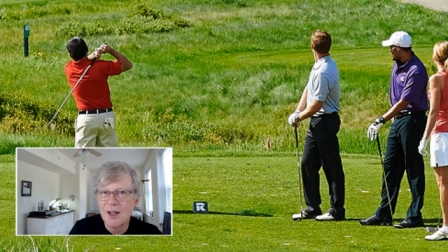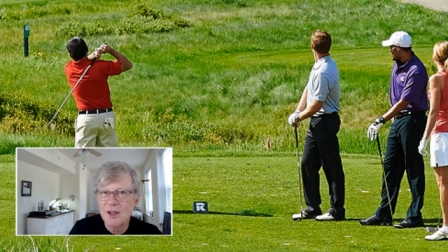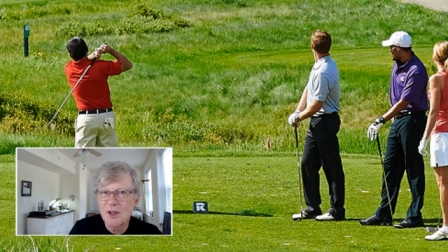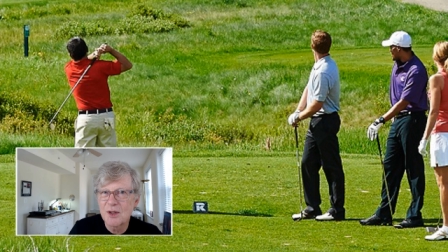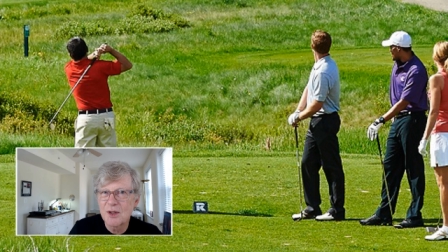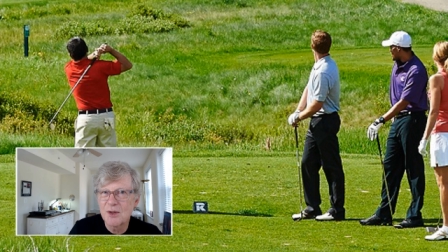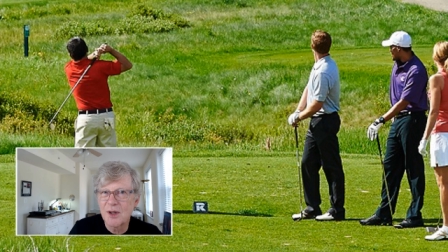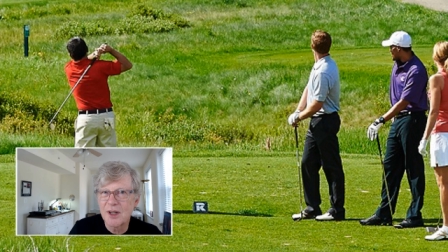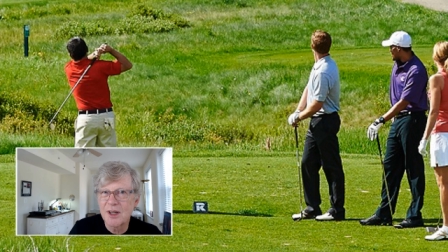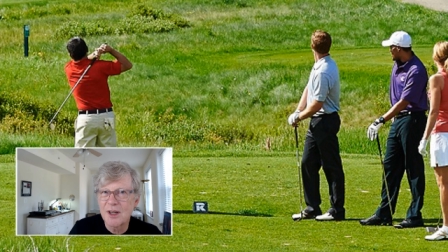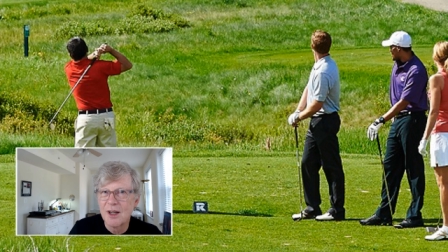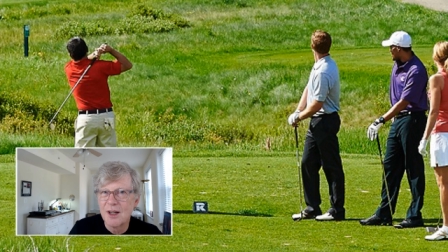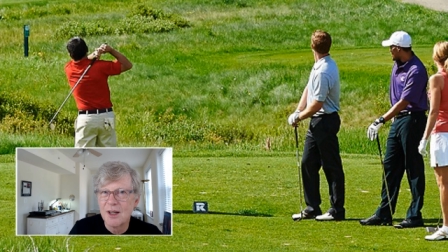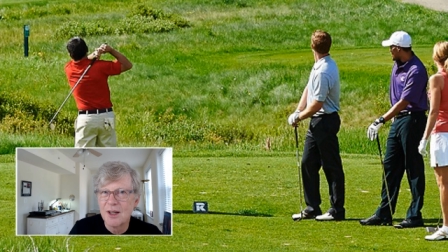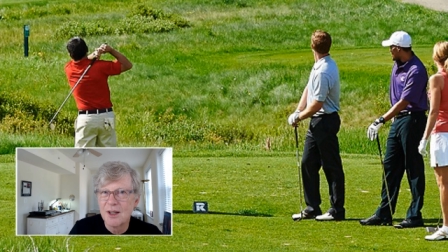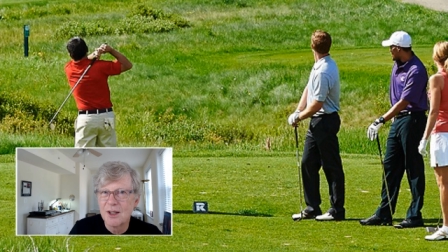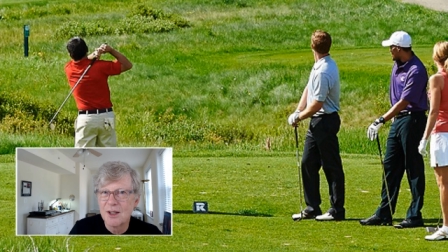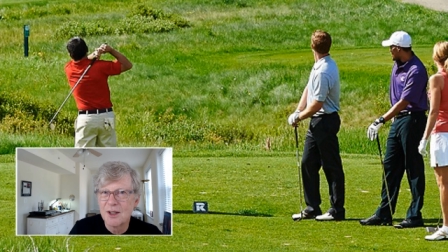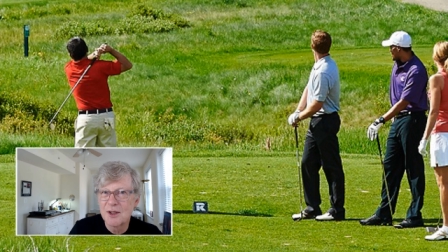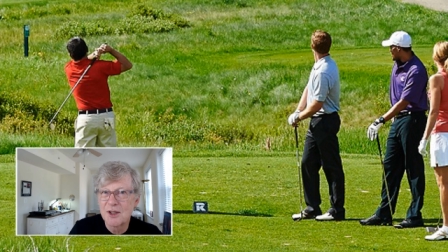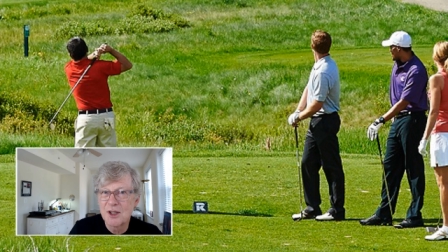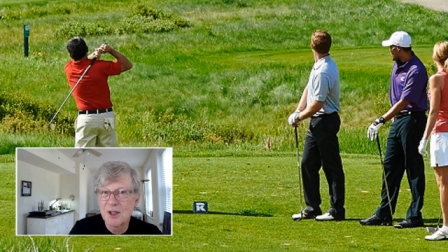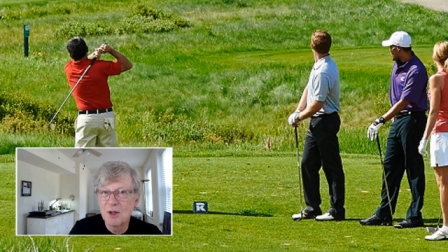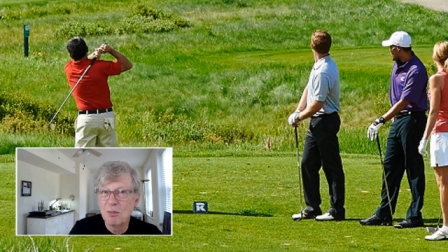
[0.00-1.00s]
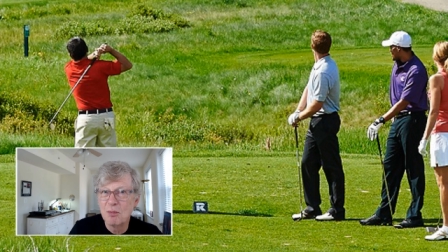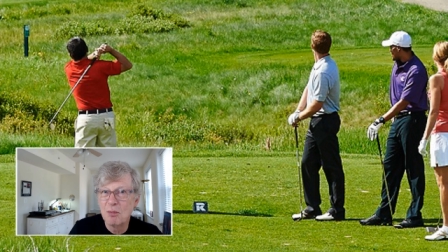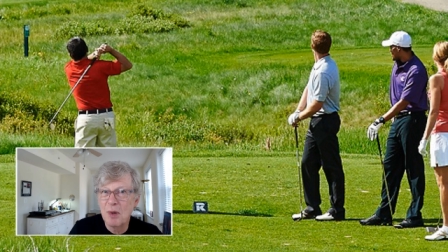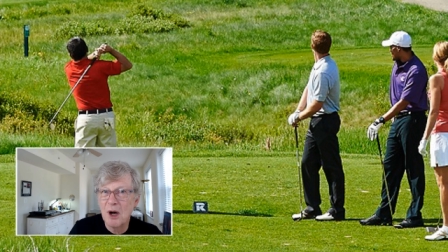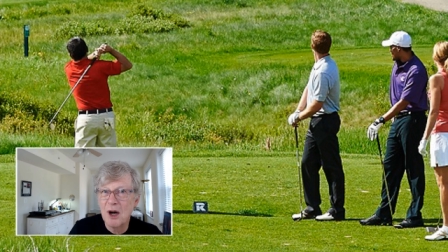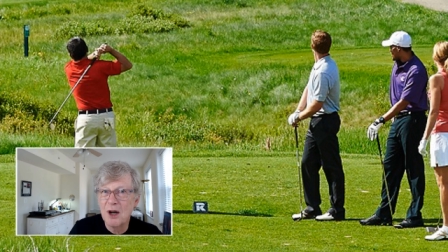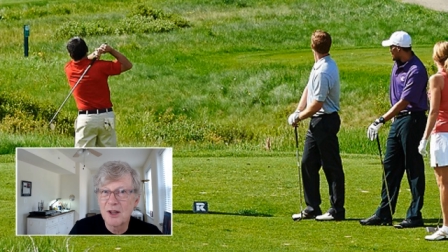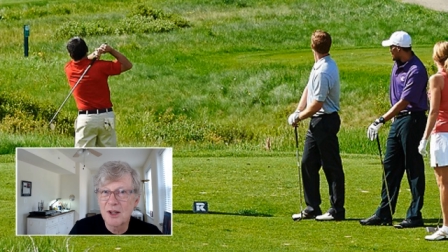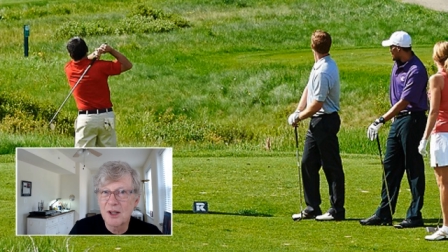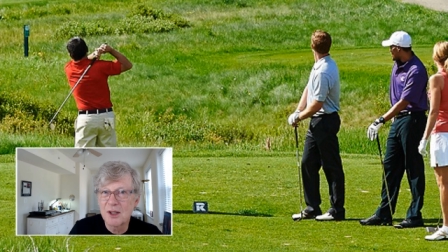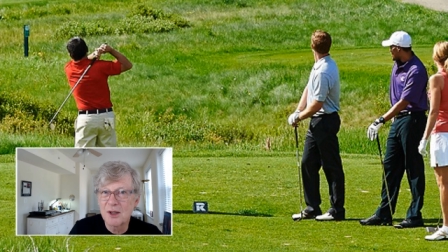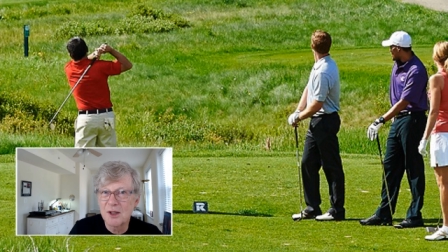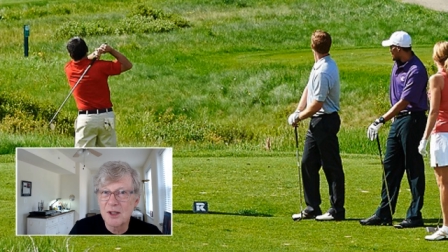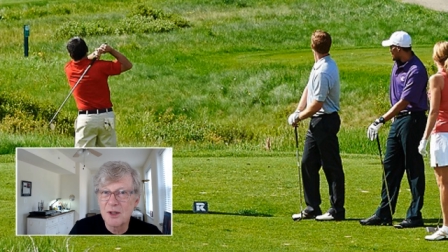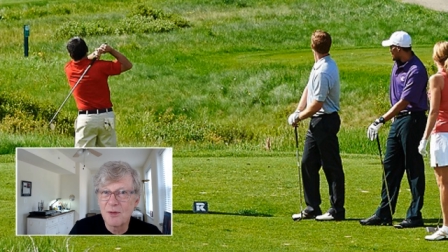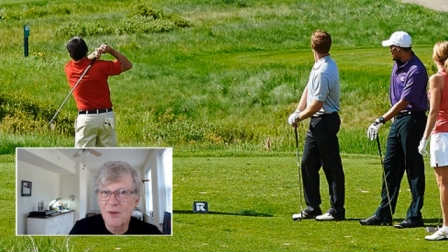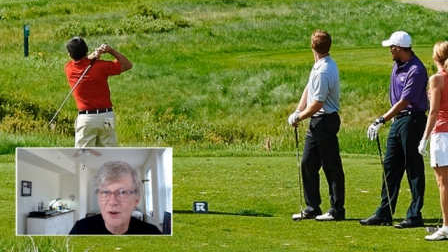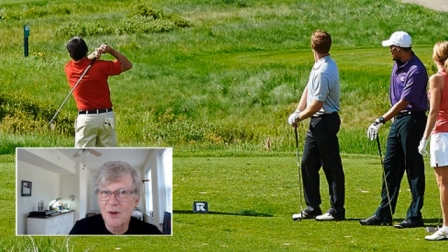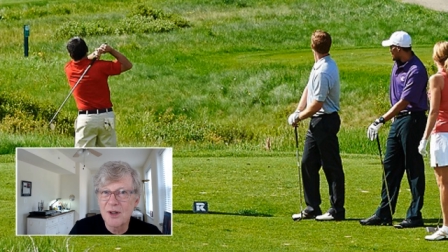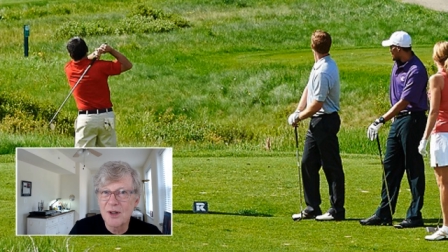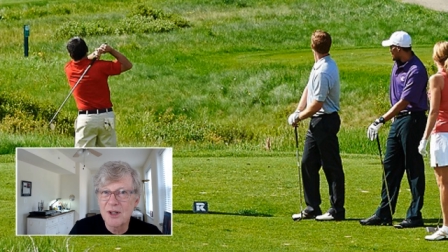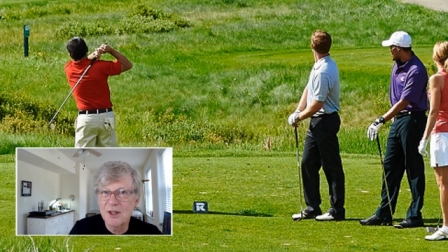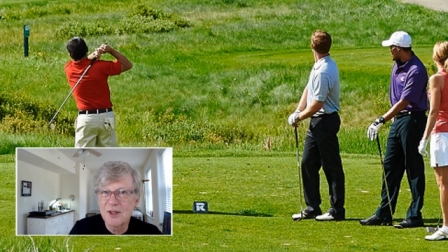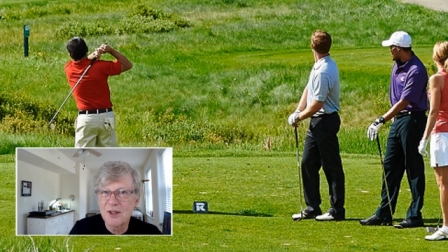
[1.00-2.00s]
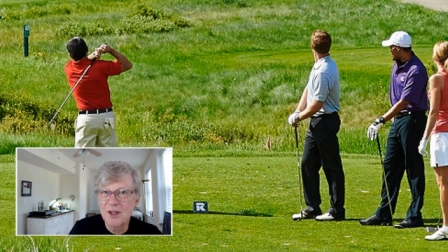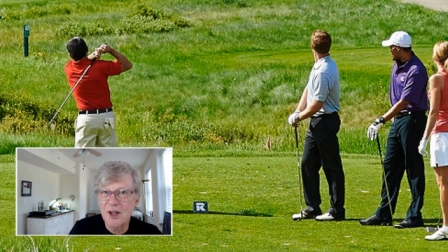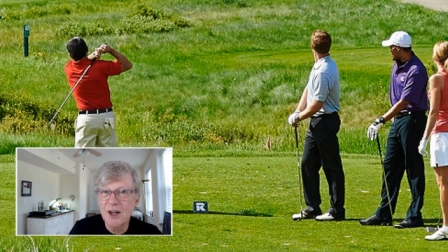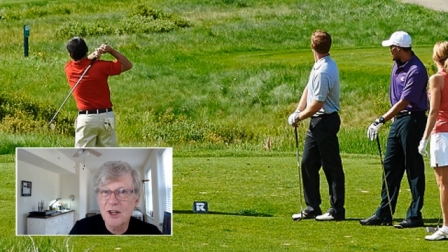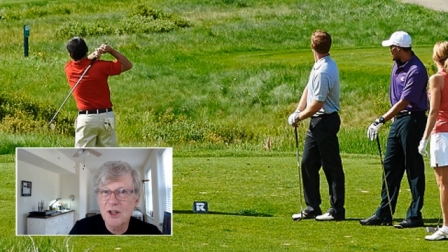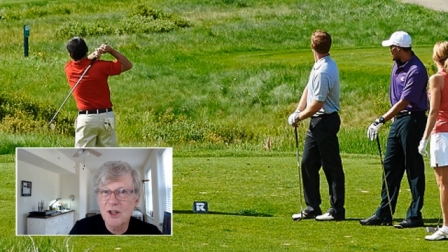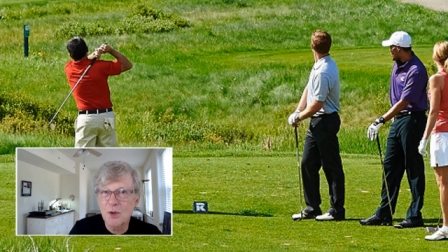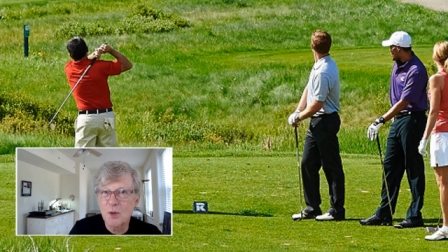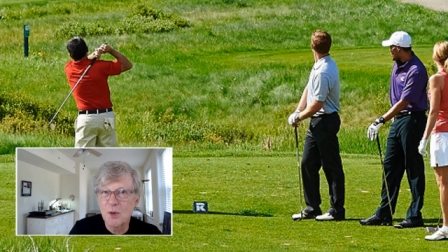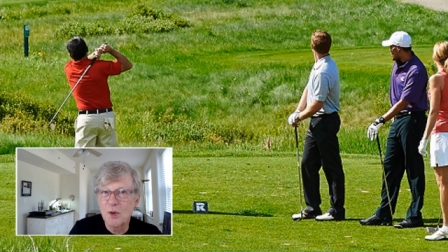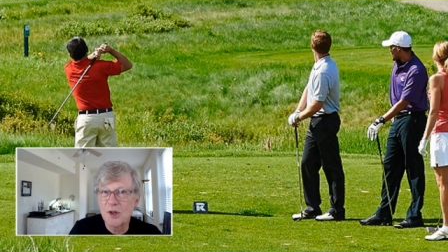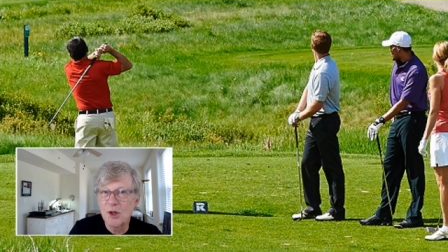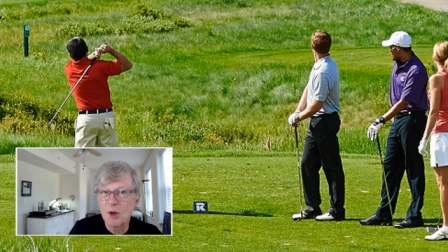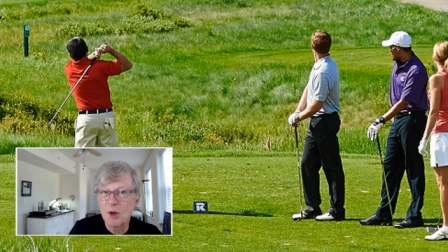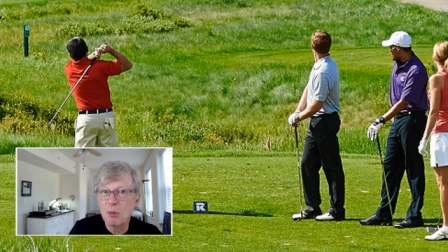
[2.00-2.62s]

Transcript: sort of like symbolically very sexual and